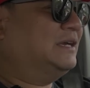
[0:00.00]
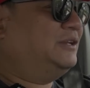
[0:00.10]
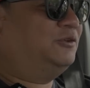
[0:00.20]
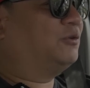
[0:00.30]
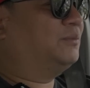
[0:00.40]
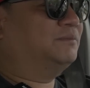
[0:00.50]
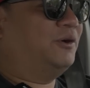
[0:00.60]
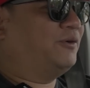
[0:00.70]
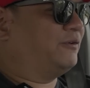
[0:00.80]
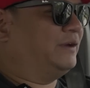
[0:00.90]
normal
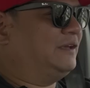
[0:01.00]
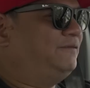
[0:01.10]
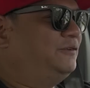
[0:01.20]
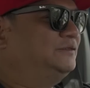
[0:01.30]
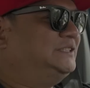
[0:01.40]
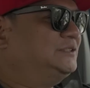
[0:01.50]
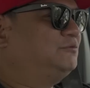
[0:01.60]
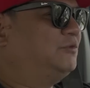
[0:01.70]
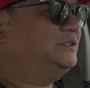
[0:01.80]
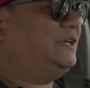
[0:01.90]
motoring, if you just
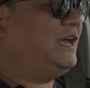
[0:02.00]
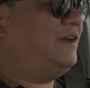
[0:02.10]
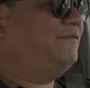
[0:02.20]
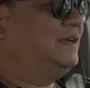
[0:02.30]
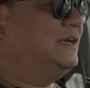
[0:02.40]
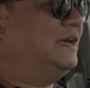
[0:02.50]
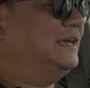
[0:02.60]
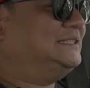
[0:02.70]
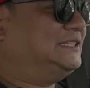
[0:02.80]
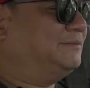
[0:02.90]
want to have
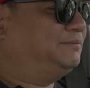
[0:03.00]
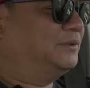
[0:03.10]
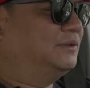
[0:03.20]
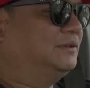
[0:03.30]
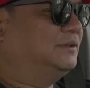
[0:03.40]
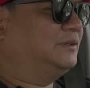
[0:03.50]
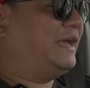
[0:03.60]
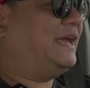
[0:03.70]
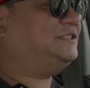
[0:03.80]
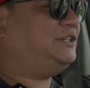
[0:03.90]
a simple
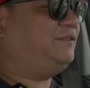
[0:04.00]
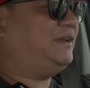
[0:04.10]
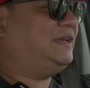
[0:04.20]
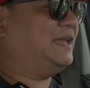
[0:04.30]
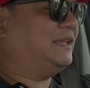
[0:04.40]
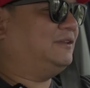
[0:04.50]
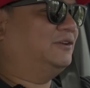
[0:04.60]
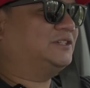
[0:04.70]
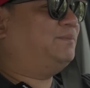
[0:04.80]
SUV that looks